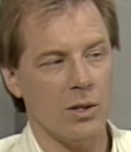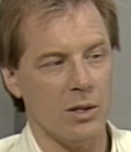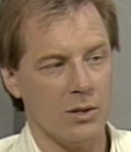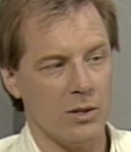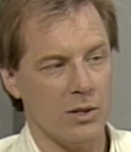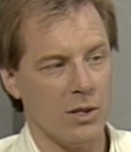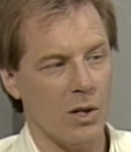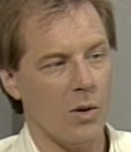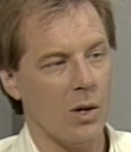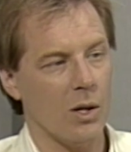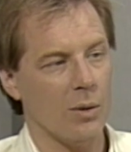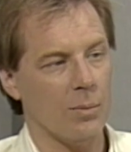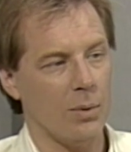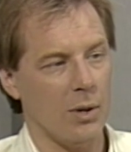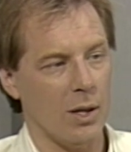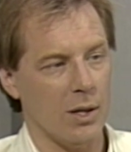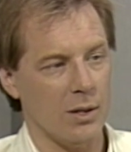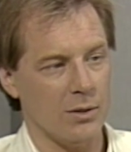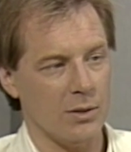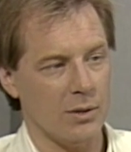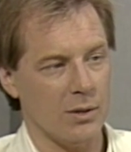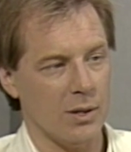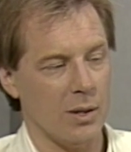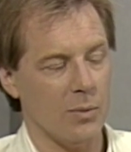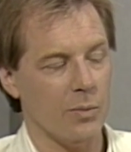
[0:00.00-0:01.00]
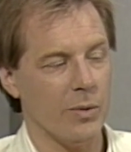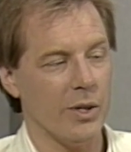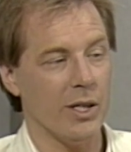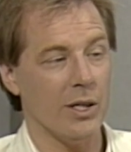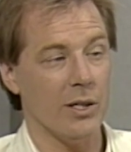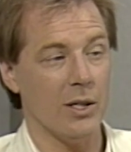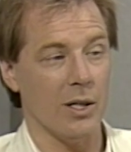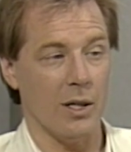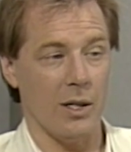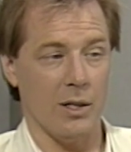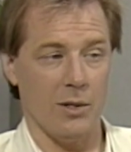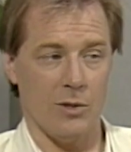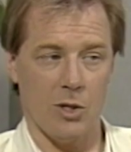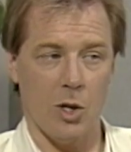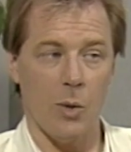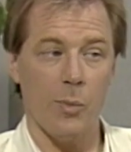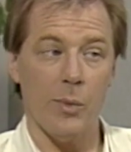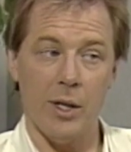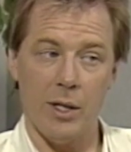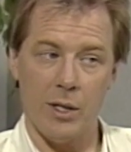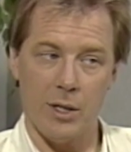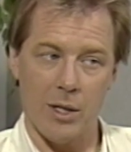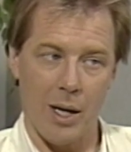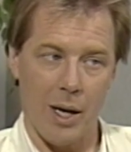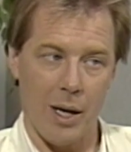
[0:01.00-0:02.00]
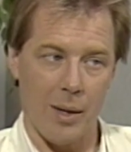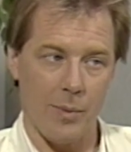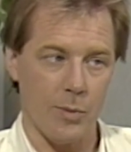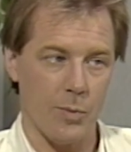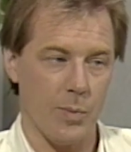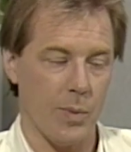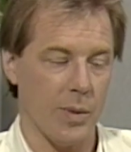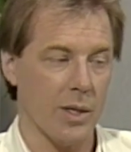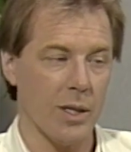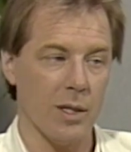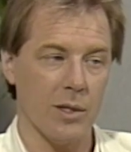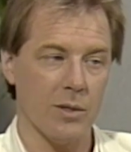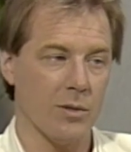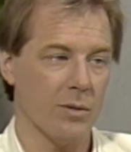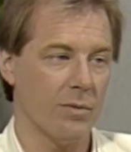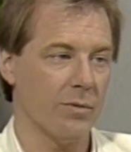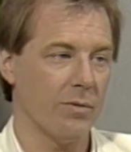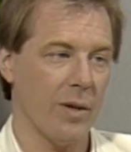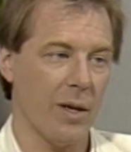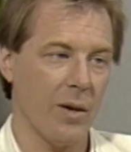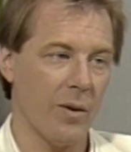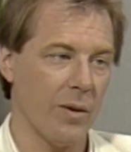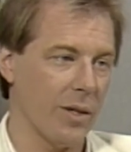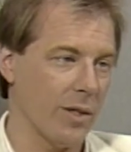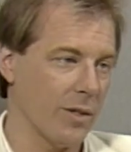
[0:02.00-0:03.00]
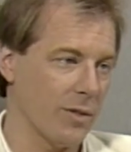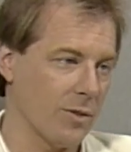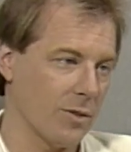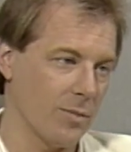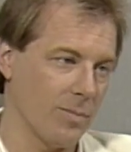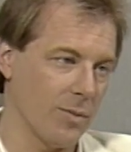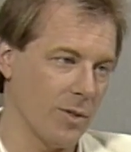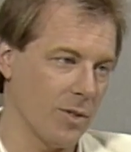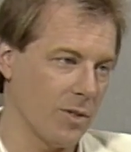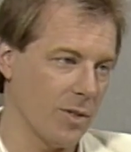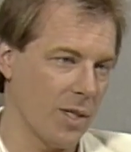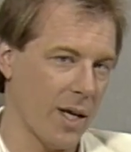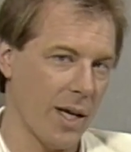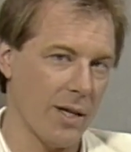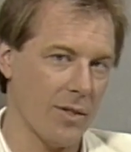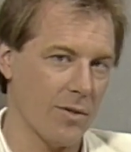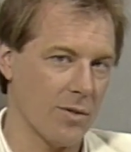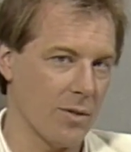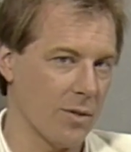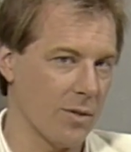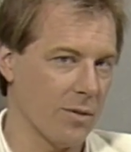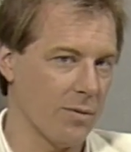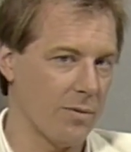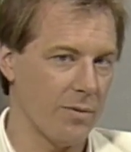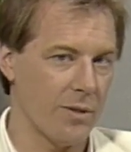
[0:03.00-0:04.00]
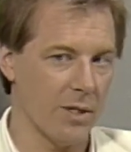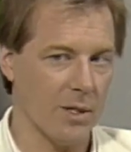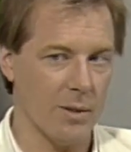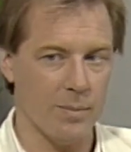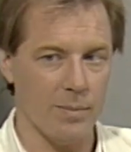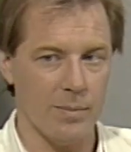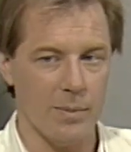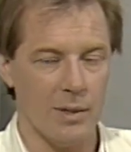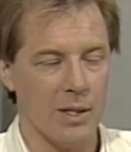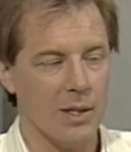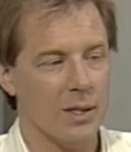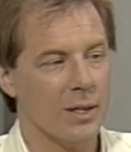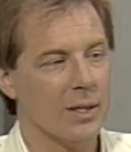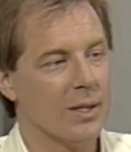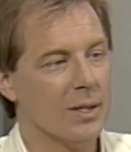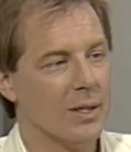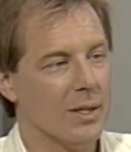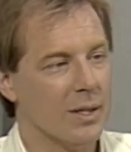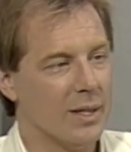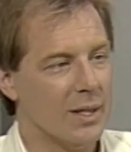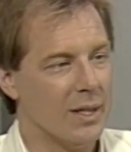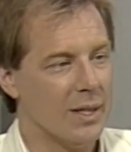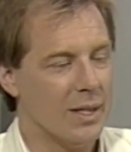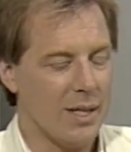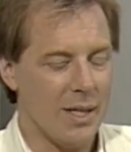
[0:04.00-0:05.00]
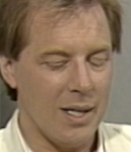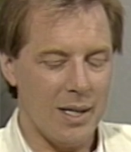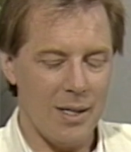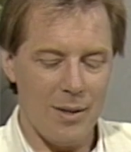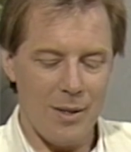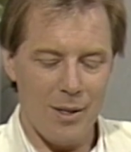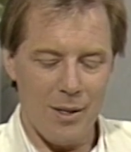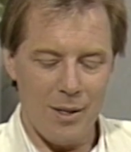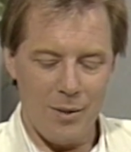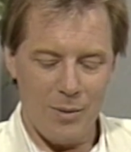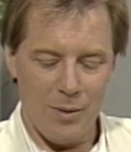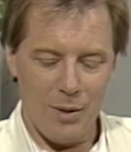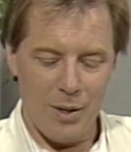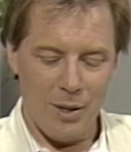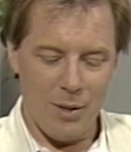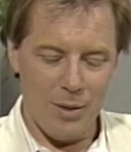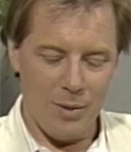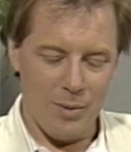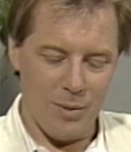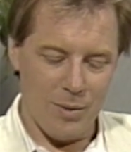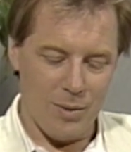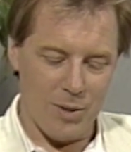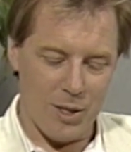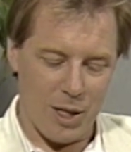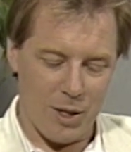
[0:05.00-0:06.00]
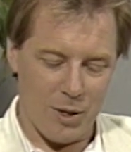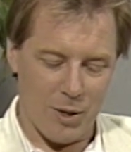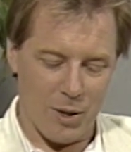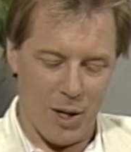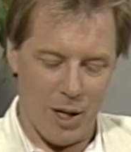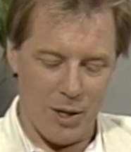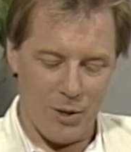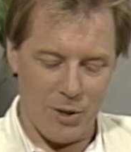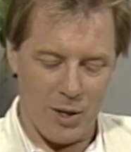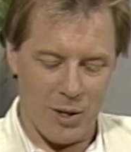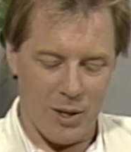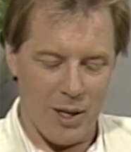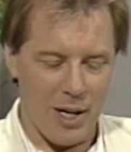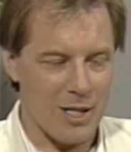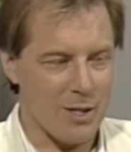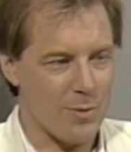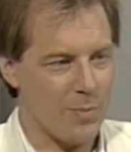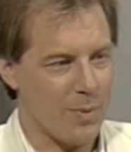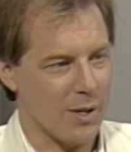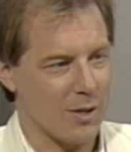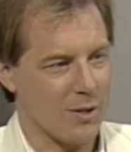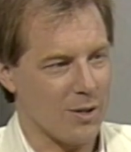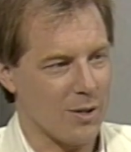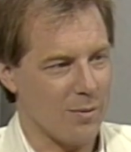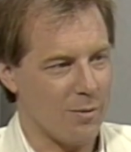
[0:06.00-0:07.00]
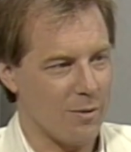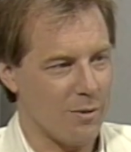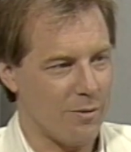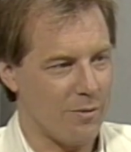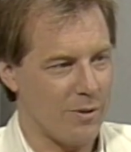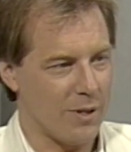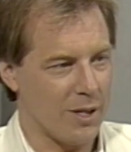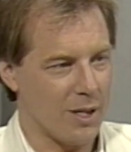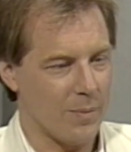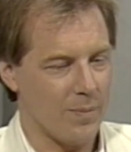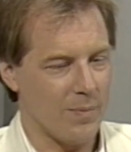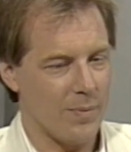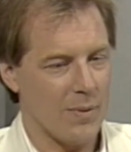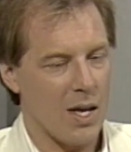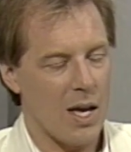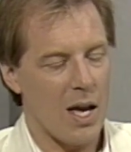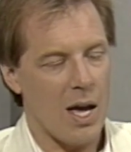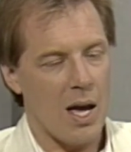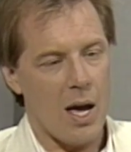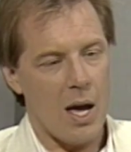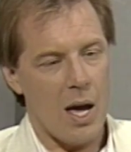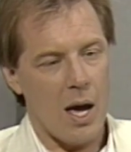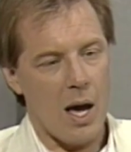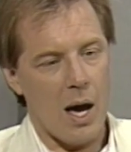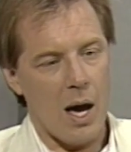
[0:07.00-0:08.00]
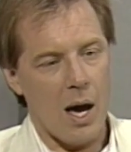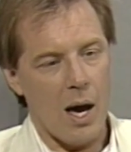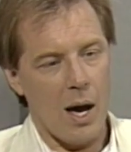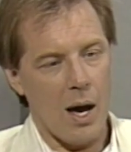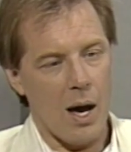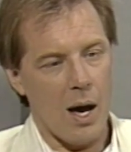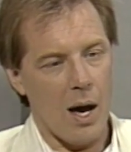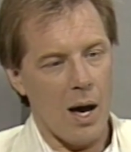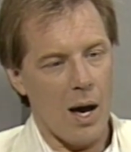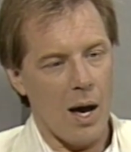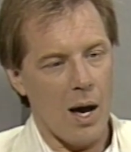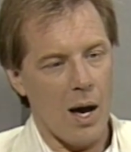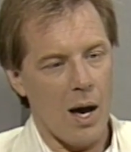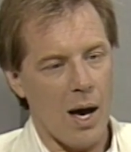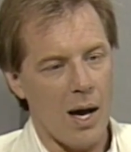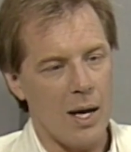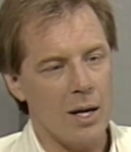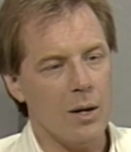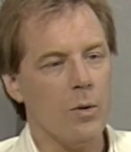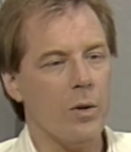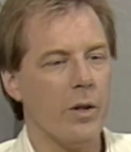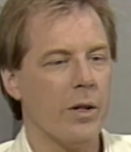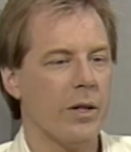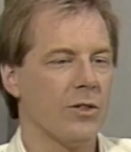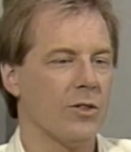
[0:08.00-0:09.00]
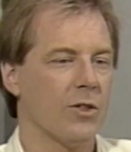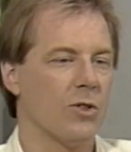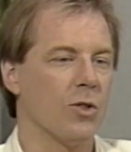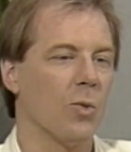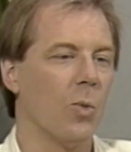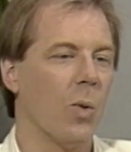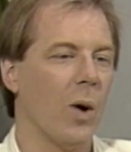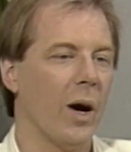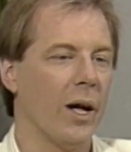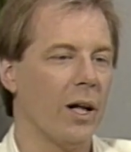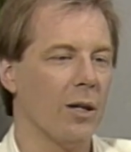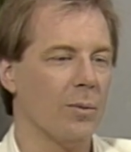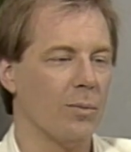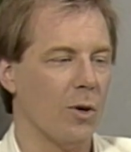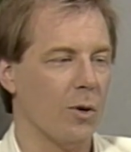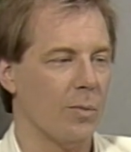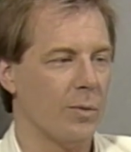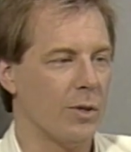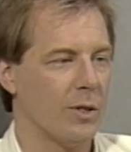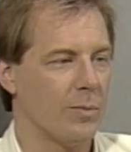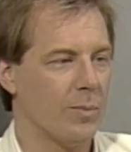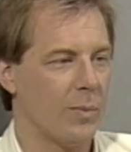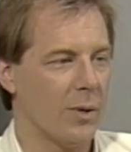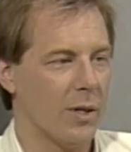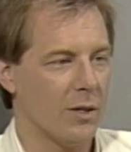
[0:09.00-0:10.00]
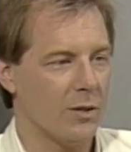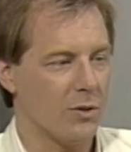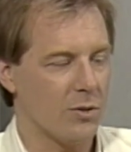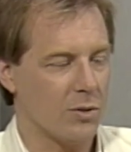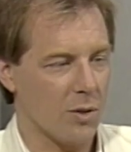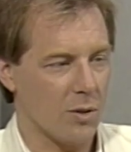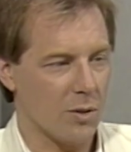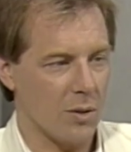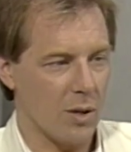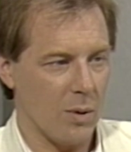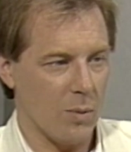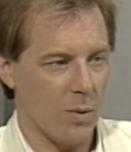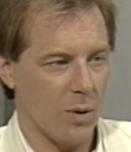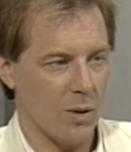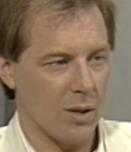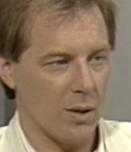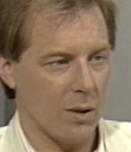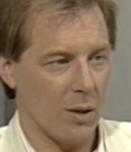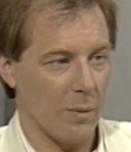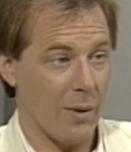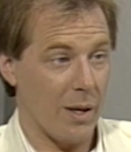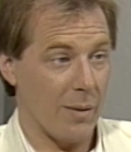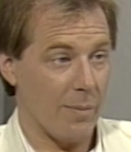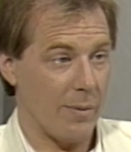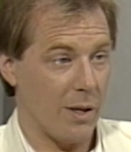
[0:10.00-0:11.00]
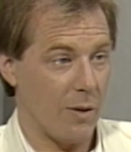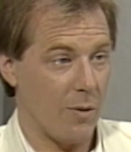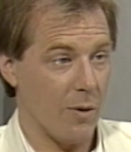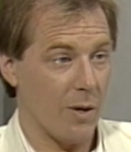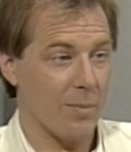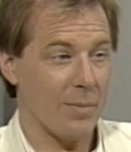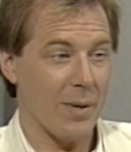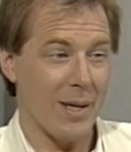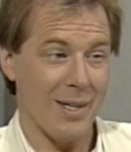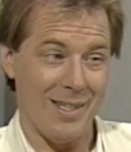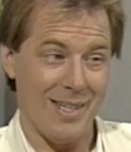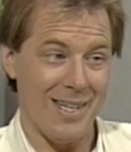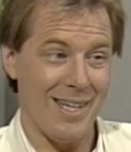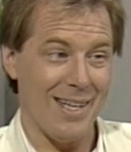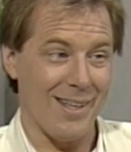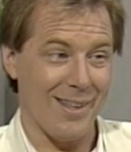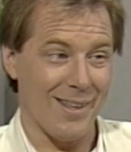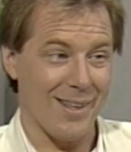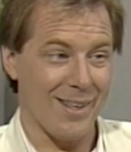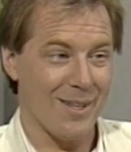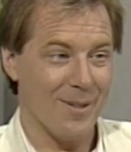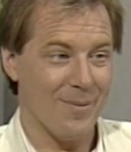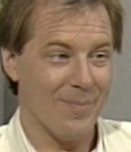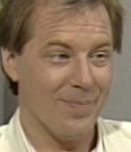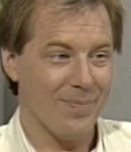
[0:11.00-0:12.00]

and so unpleasant, and we had done it so many times because of various mistakes in the film, in the, the technological aspects of the film. Uh, I don't know whether that's such a wild moment, but it's certainly one that'll make me grit my teeth.